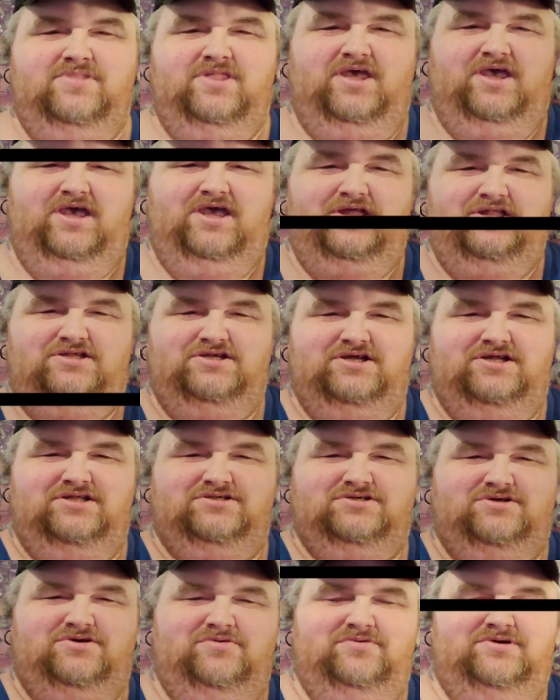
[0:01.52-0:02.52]
Hey,
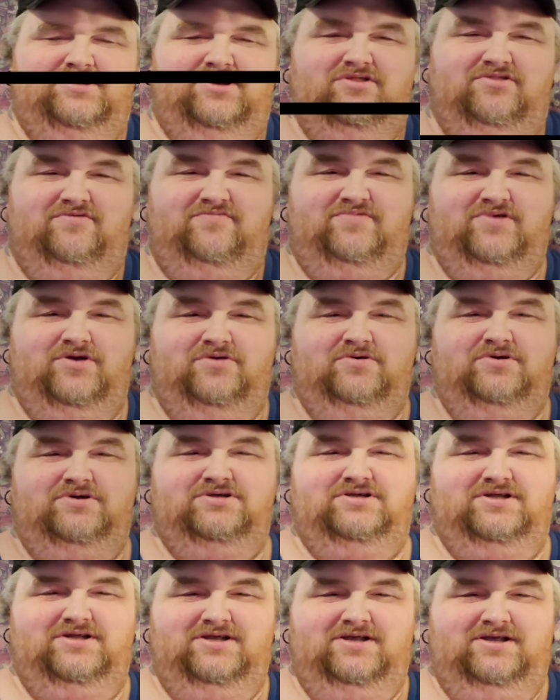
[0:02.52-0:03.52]
Chet's Crew and other
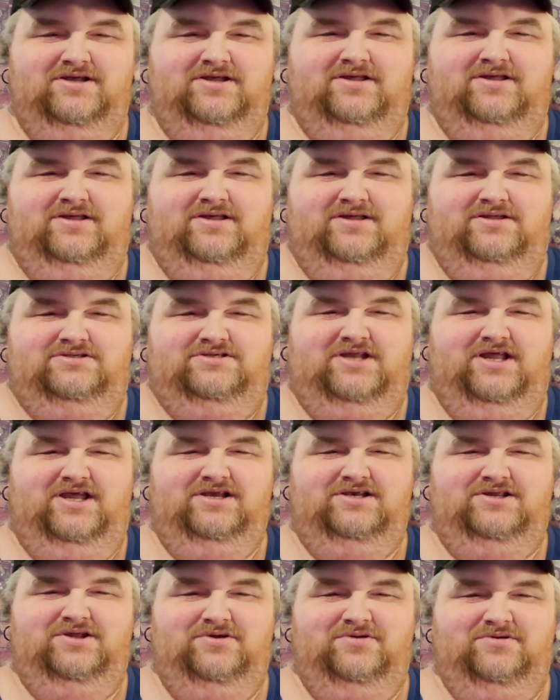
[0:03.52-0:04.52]
viewers,
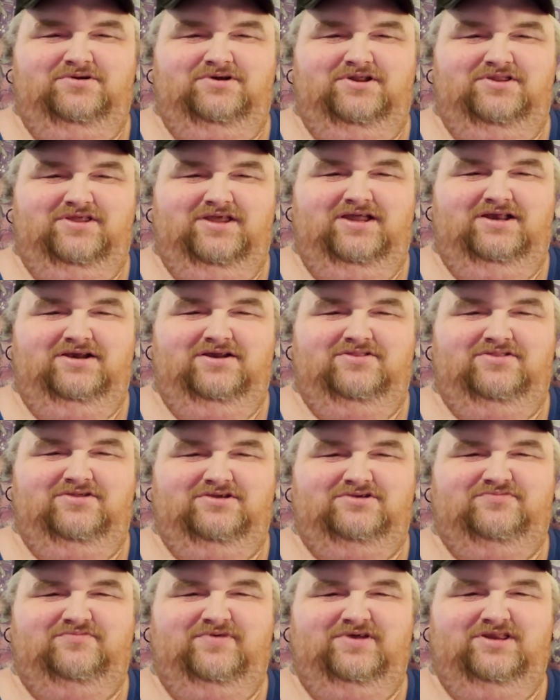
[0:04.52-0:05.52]
stay tuned to the end of
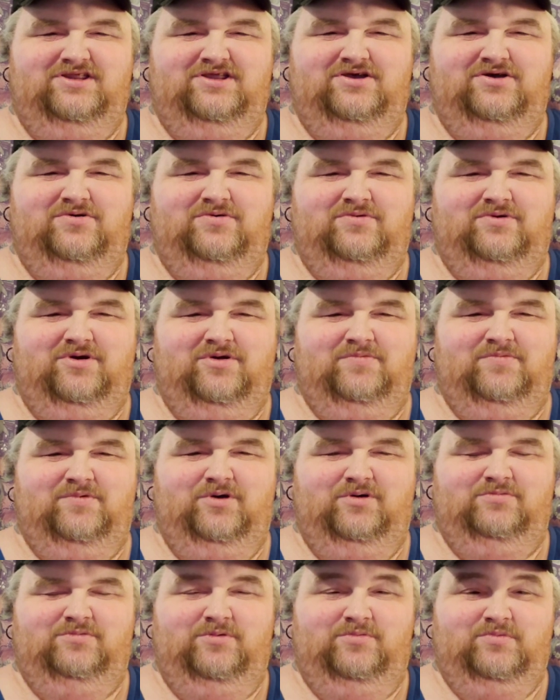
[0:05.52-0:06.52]
this video where I'm
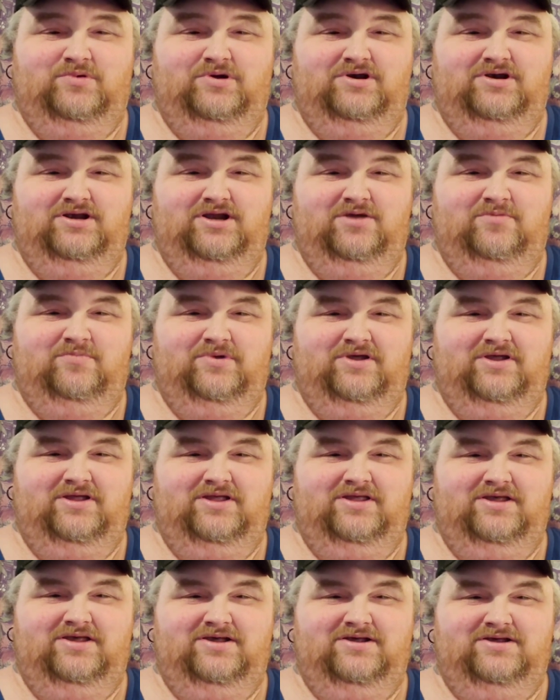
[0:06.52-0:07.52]
going to be putting up
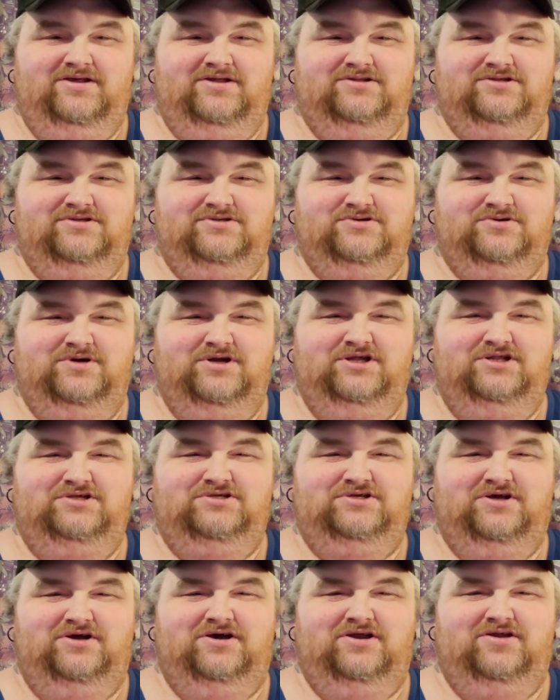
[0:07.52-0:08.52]
a
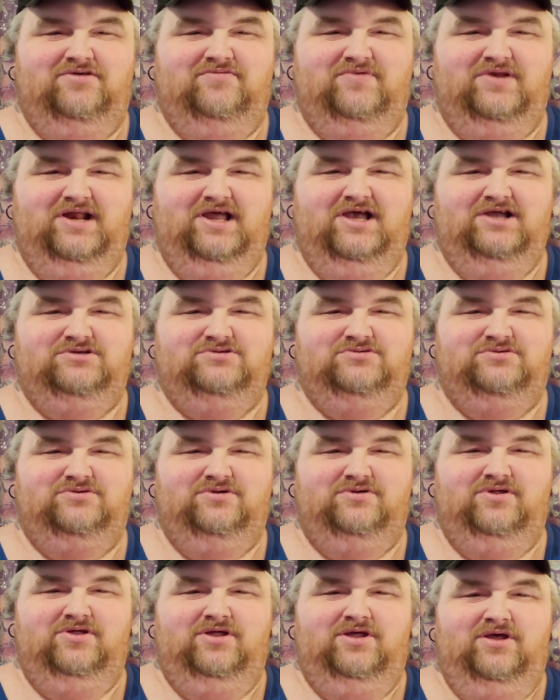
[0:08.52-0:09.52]
screenshot of an
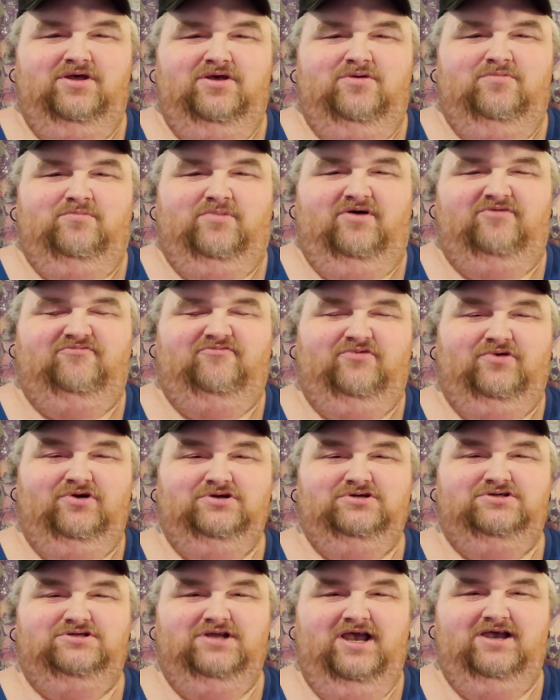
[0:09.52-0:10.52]
actual, my
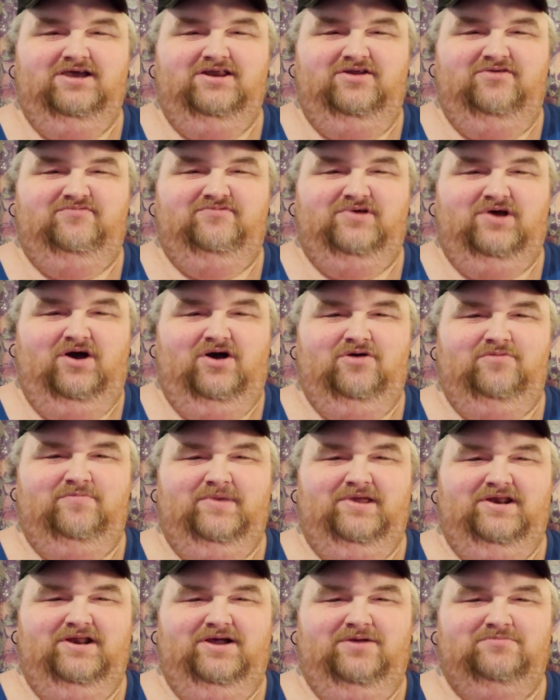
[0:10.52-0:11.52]
first negative
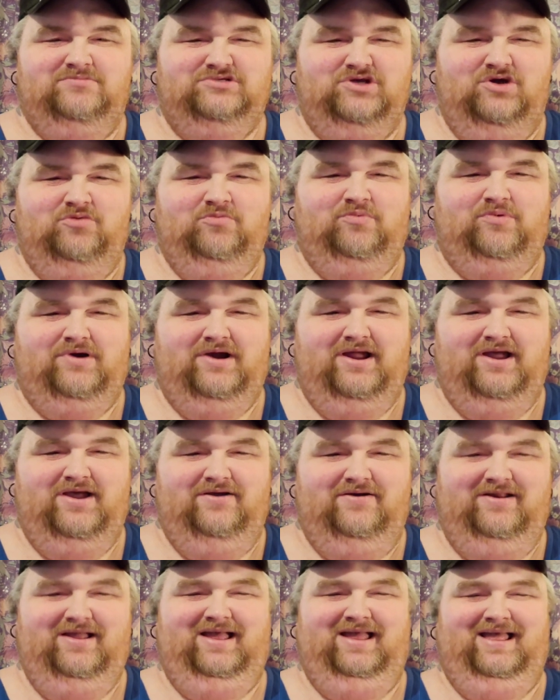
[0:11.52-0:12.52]
comment. I'm so
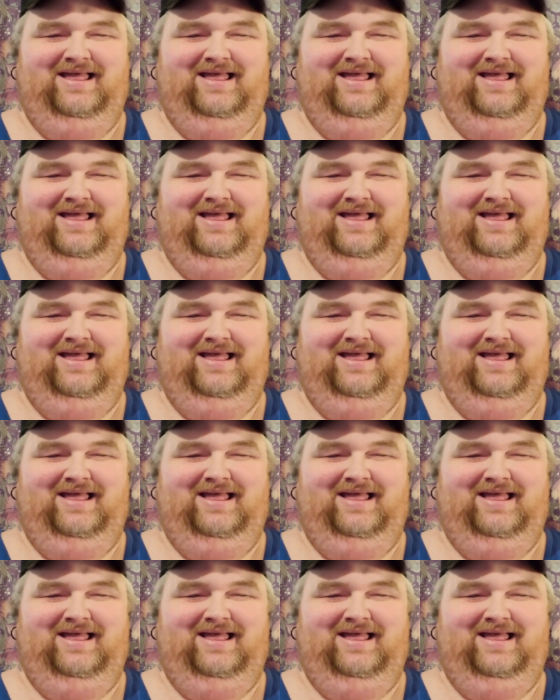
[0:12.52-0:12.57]
proud.